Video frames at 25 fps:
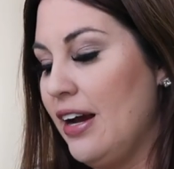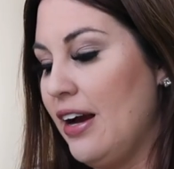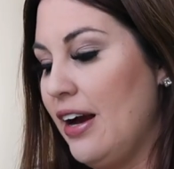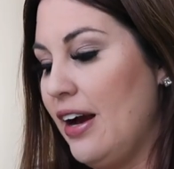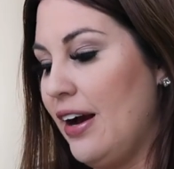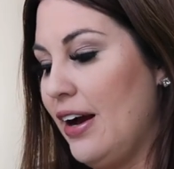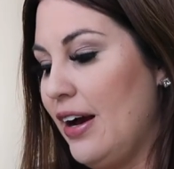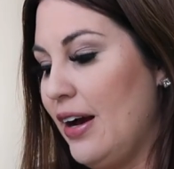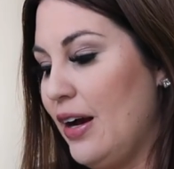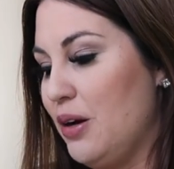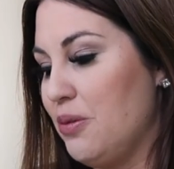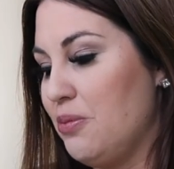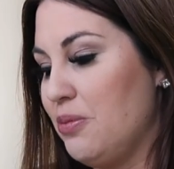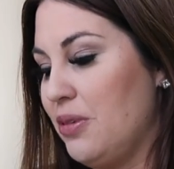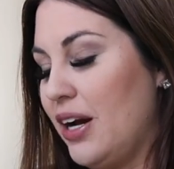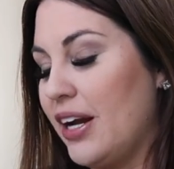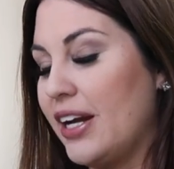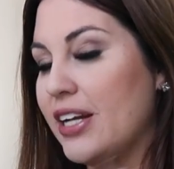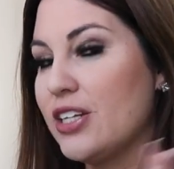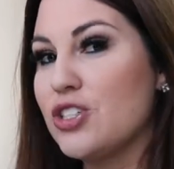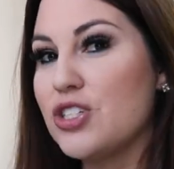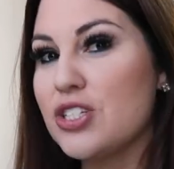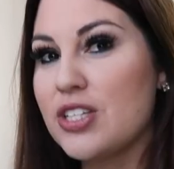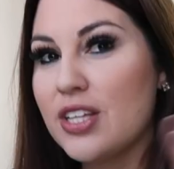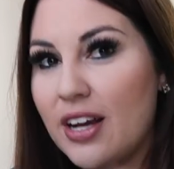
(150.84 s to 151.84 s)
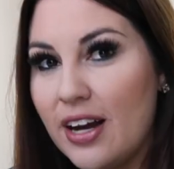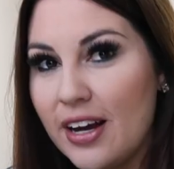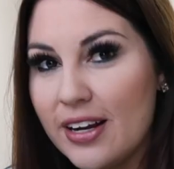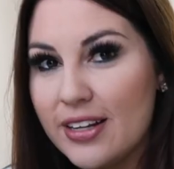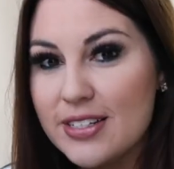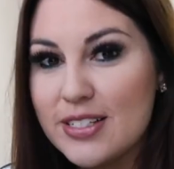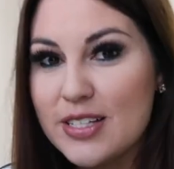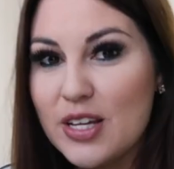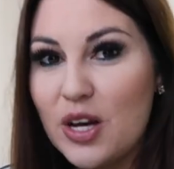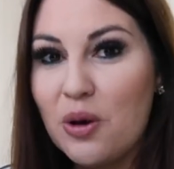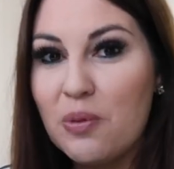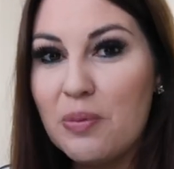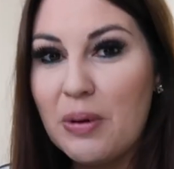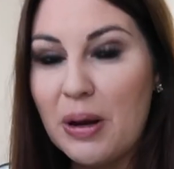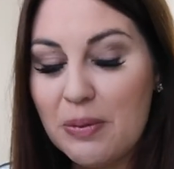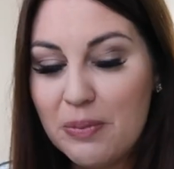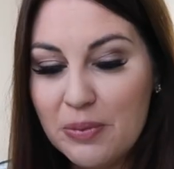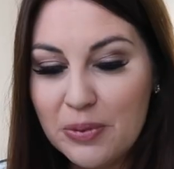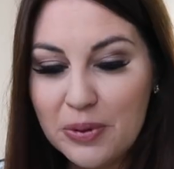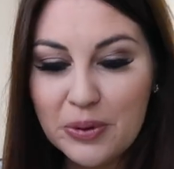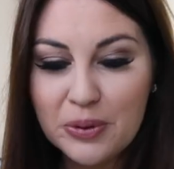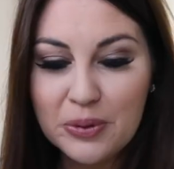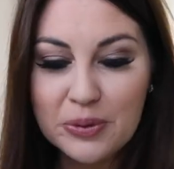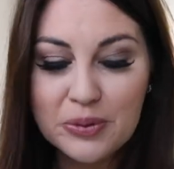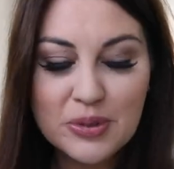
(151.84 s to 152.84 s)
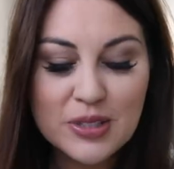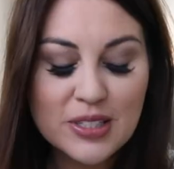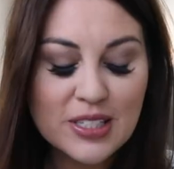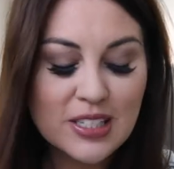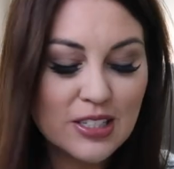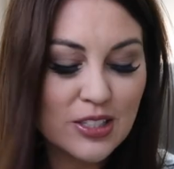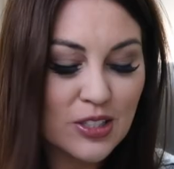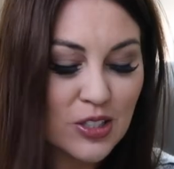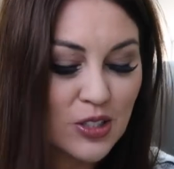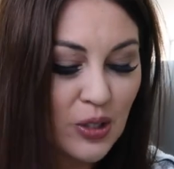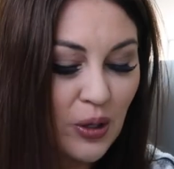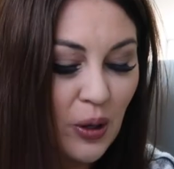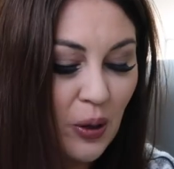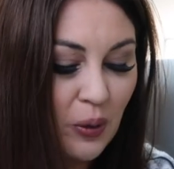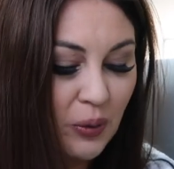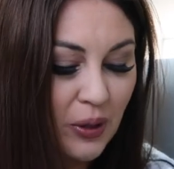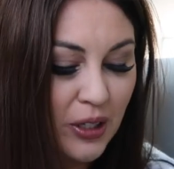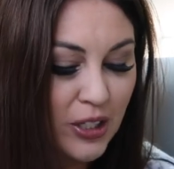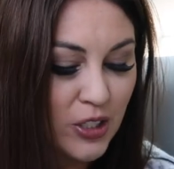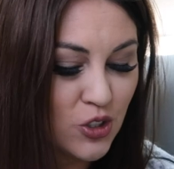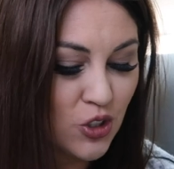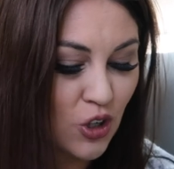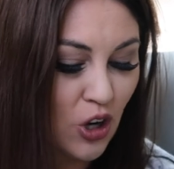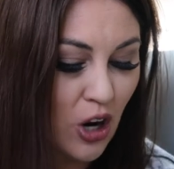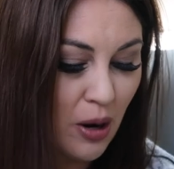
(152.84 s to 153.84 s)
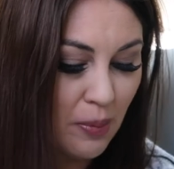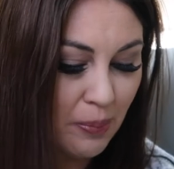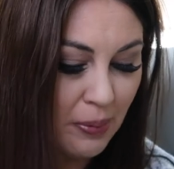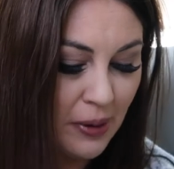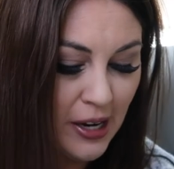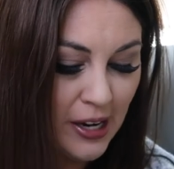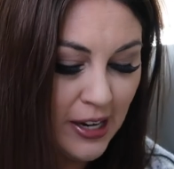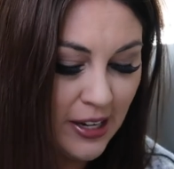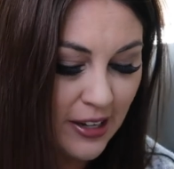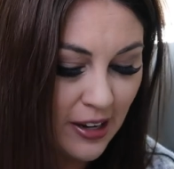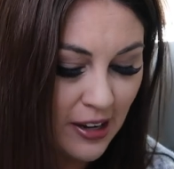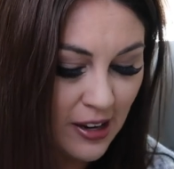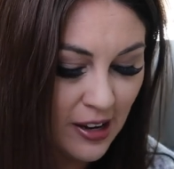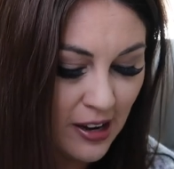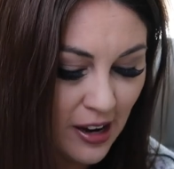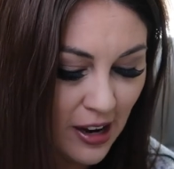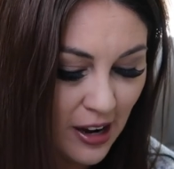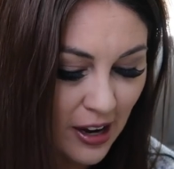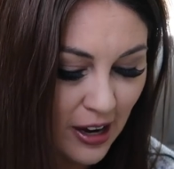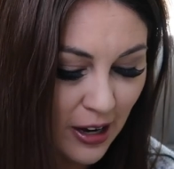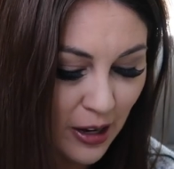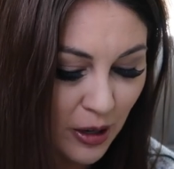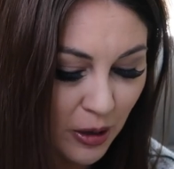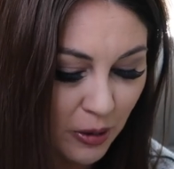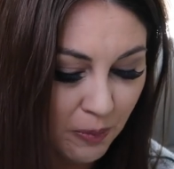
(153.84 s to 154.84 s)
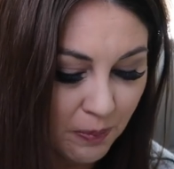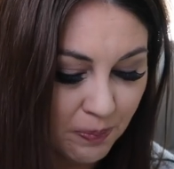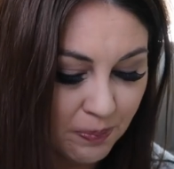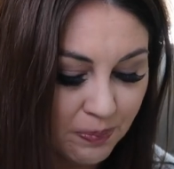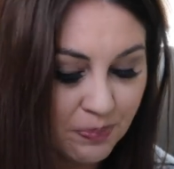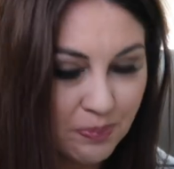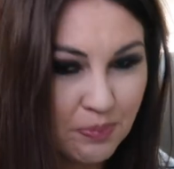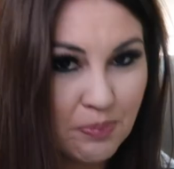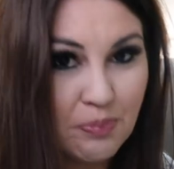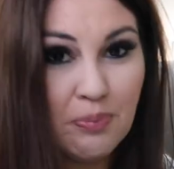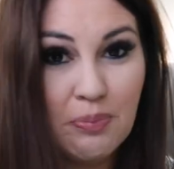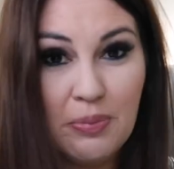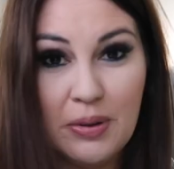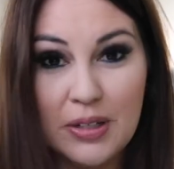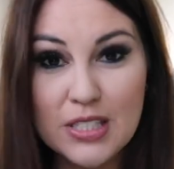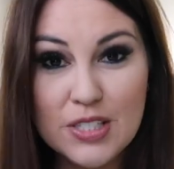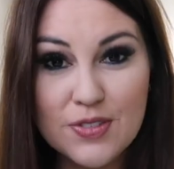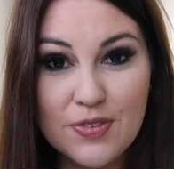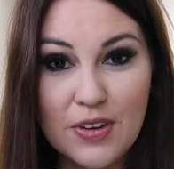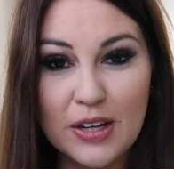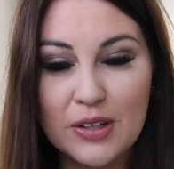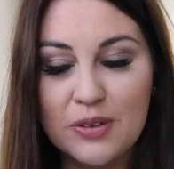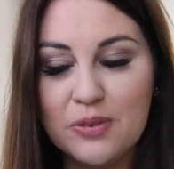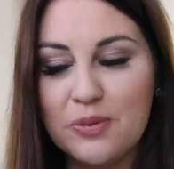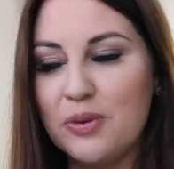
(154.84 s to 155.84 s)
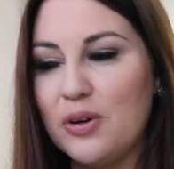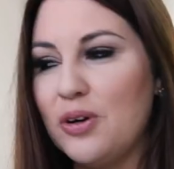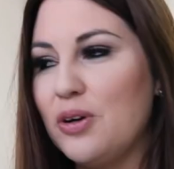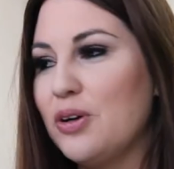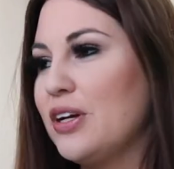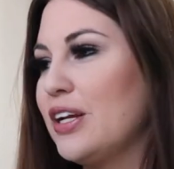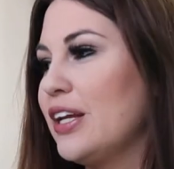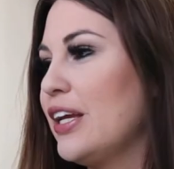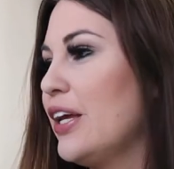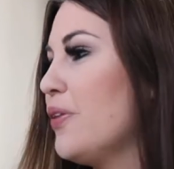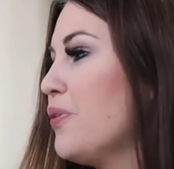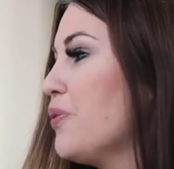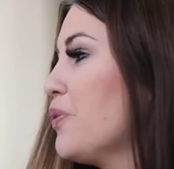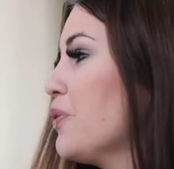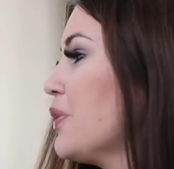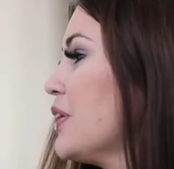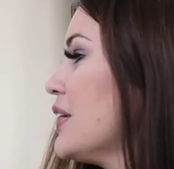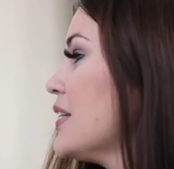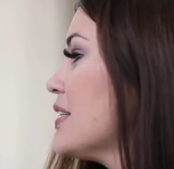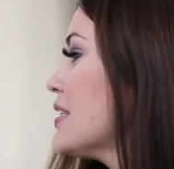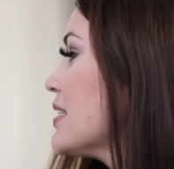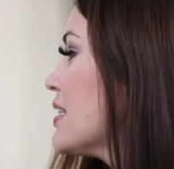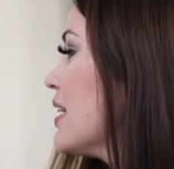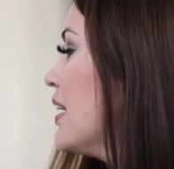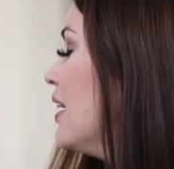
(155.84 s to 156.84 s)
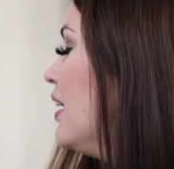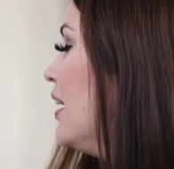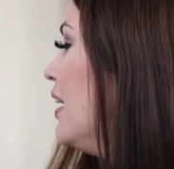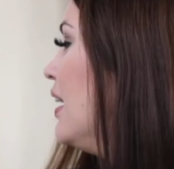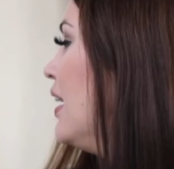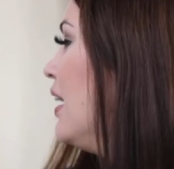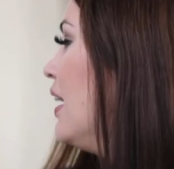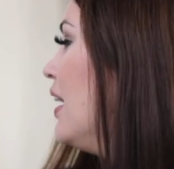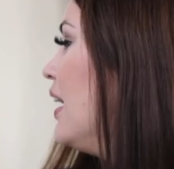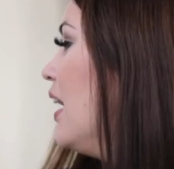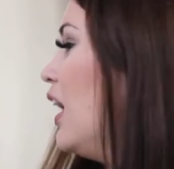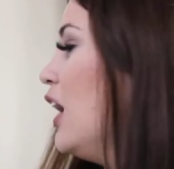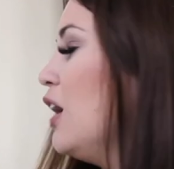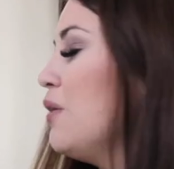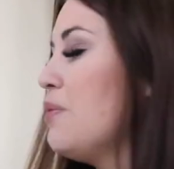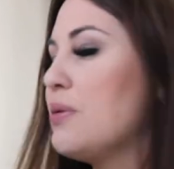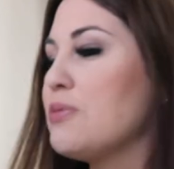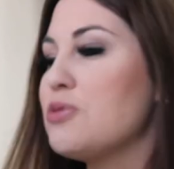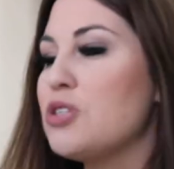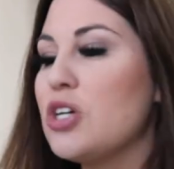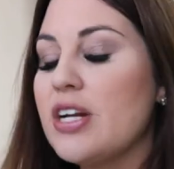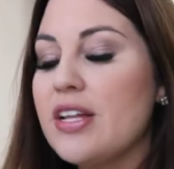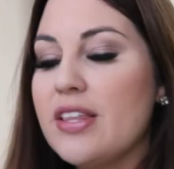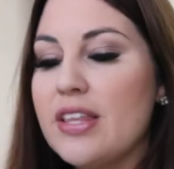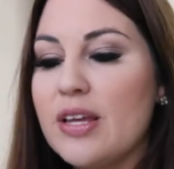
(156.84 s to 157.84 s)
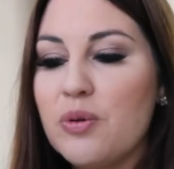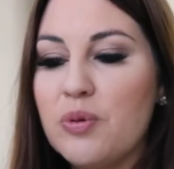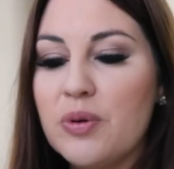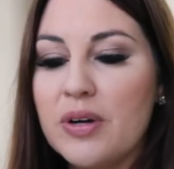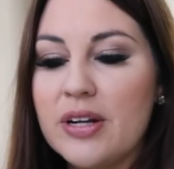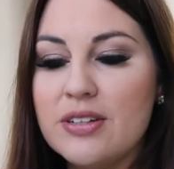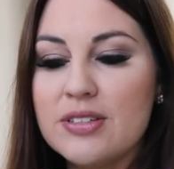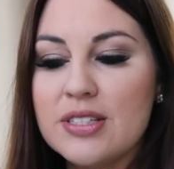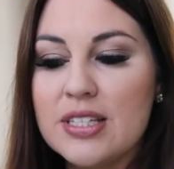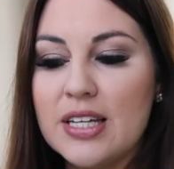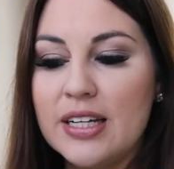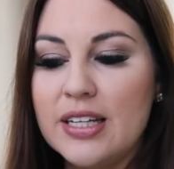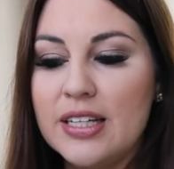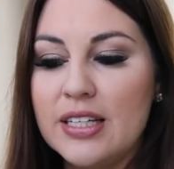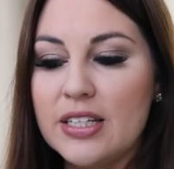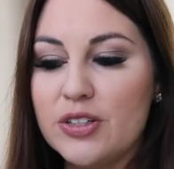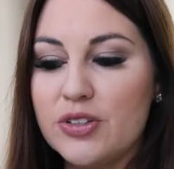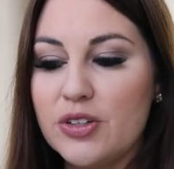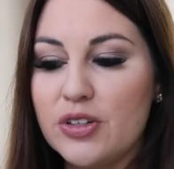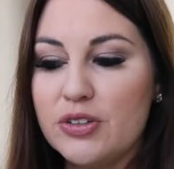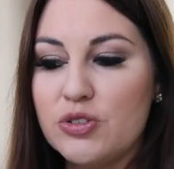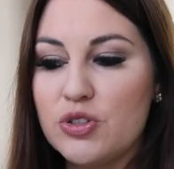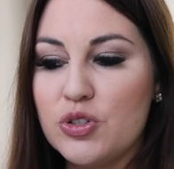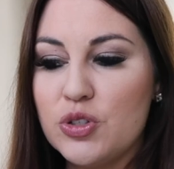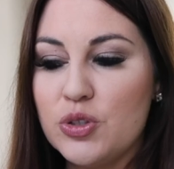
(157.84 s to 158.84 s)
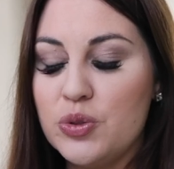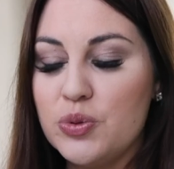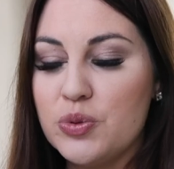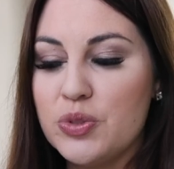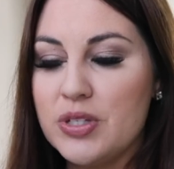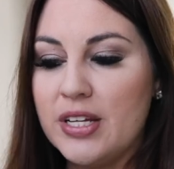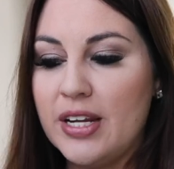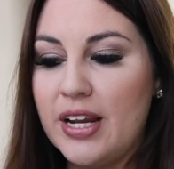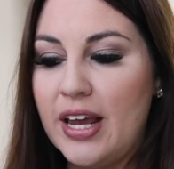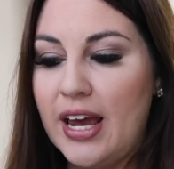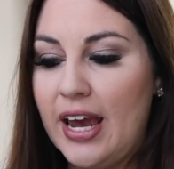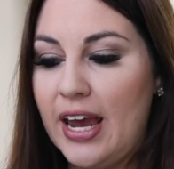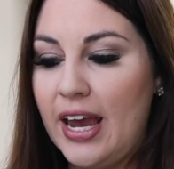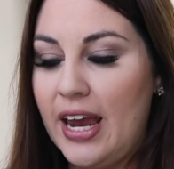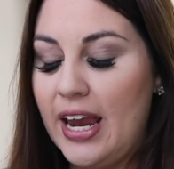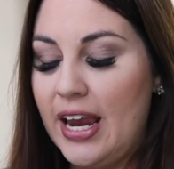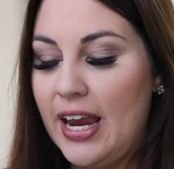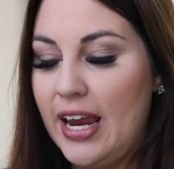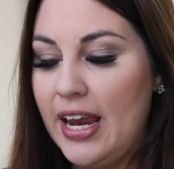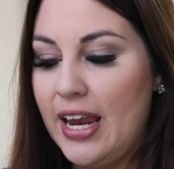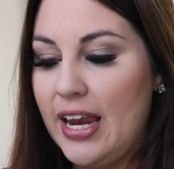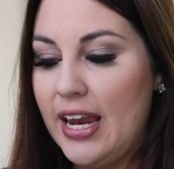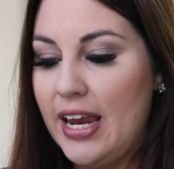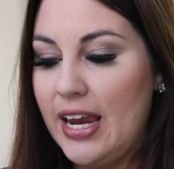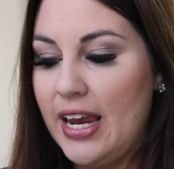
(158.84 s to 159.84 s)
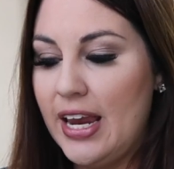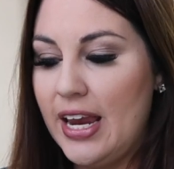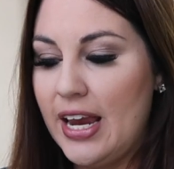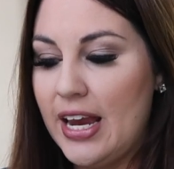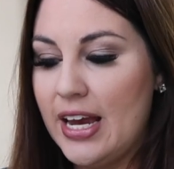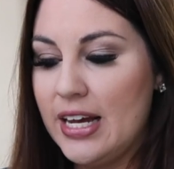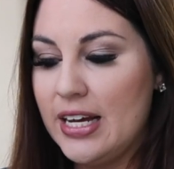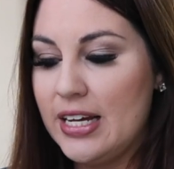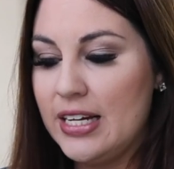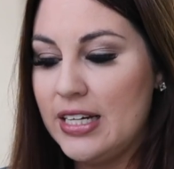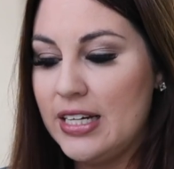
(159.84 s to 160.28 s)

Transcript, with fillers: um, I can just kind of tell my mood's slowly dropping. Um, but it's fine. We're all going to get through this. Um, I'm trying to think what else I need to do today.